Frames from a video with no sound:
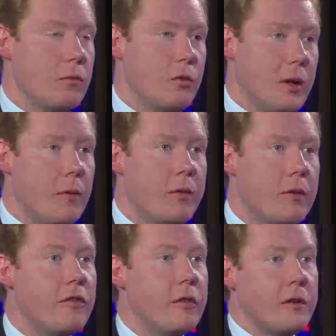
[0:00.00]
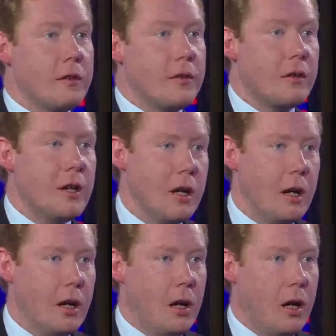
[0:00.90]
Some of them, for instance,
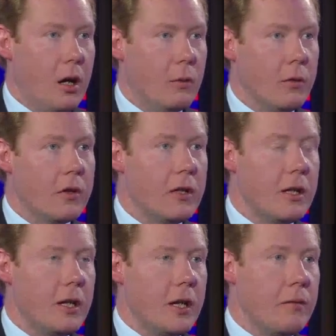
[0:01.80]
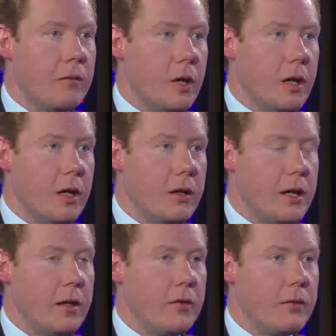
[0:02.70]
Harwood in
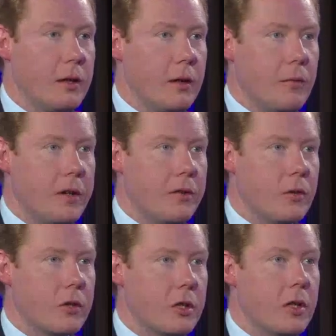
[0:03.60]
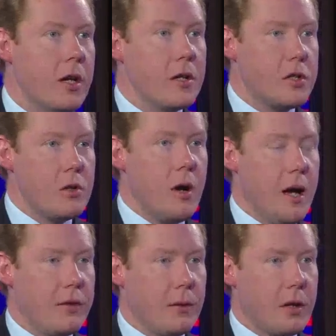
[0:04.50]
Leeds in West Yorkshire, do
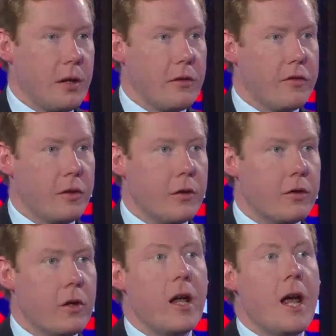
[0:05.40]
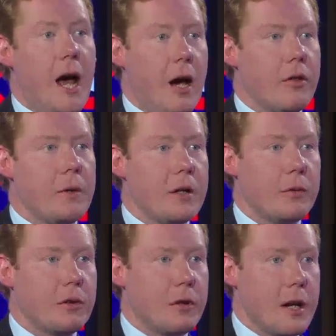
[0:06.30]
have some kind of focus on how the money
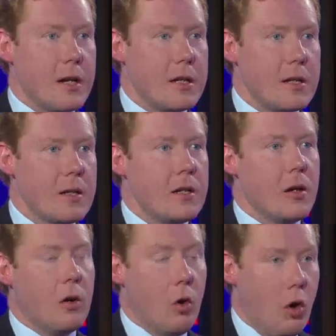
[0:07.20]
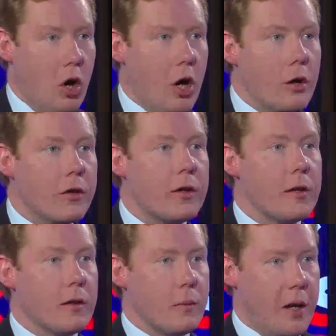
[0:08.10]
was created or earned
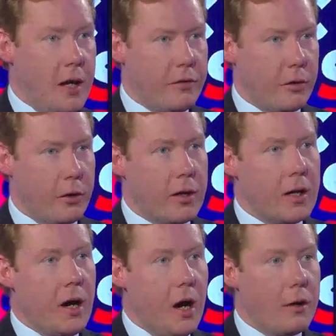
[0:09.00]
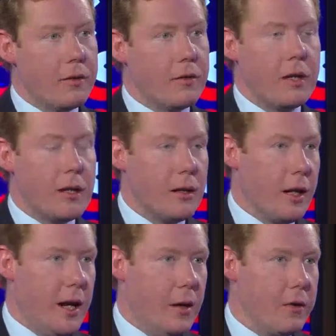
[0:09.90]
that paid for it. Others,
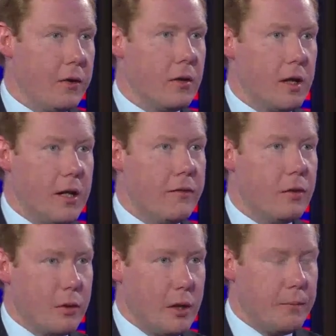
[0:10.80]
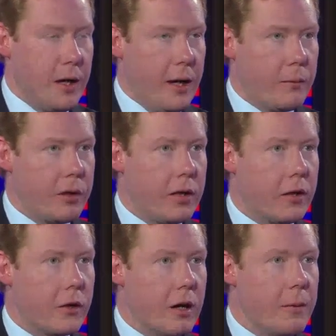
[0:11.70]
like Houghton and Hever, where Anne Boleyn
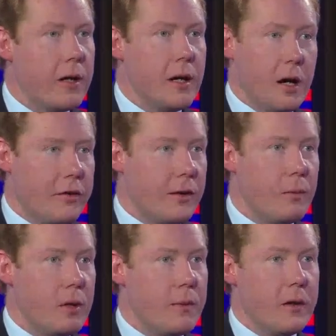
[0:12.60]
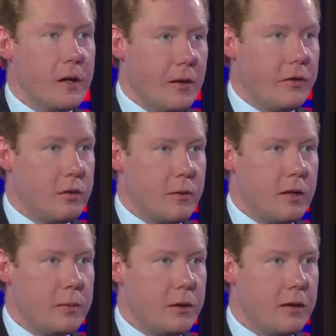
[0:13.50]
grew up, are simply about the history of
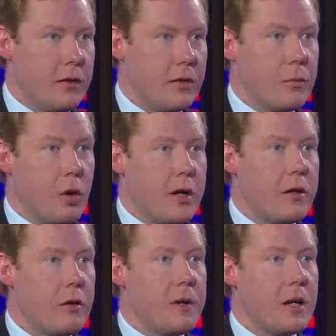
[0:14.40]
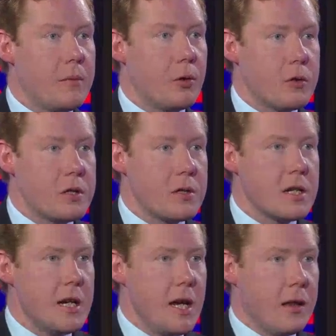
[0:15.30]
these places and why they remain important
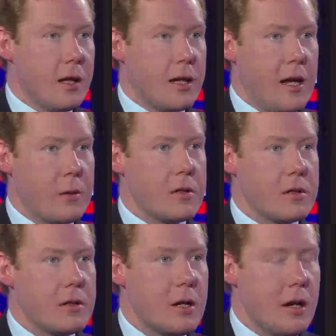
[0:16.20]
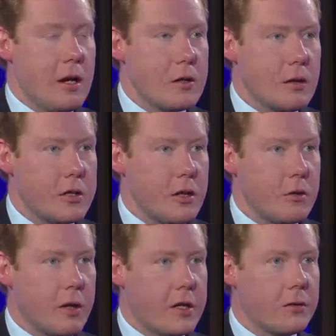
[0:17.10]
in their counties and to our
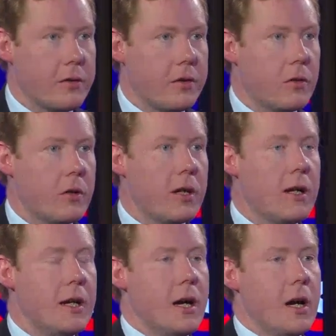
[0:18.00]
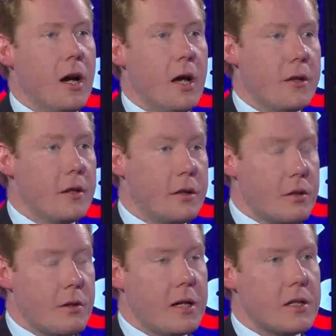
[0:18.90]
general national story. And the
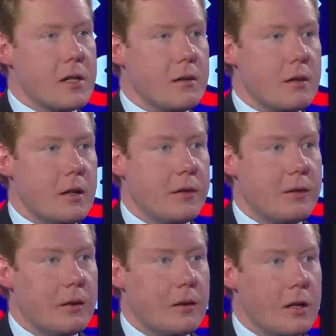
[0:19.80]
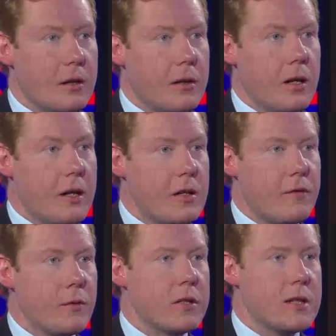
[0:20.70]
director said in an
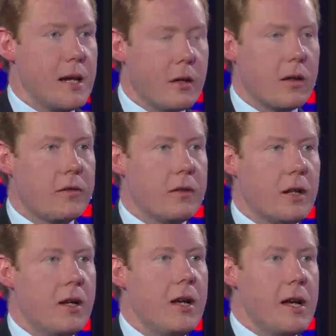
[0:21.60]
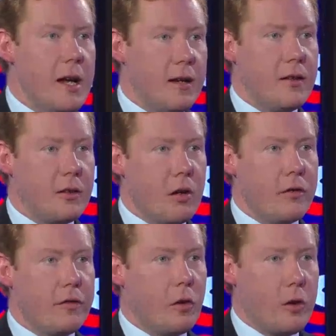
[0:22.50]
interview with The Telegraph today, it is
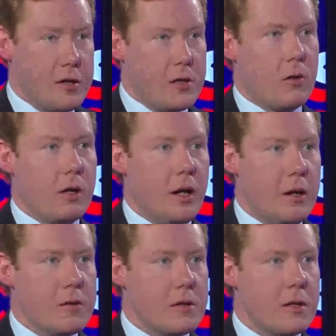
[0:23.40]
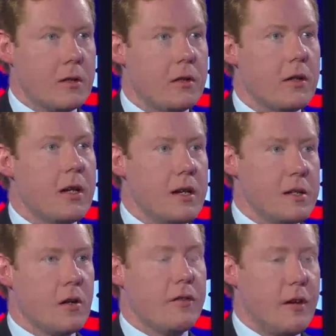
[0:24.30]
not for Historic Houses England, it
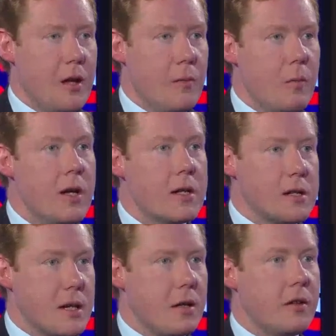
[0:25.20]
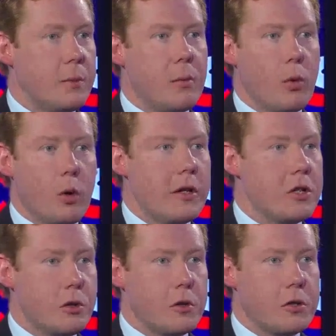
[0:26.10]
is not for him to tell these people what they
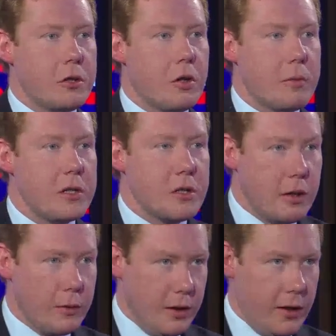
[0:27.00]
should or should not be doing with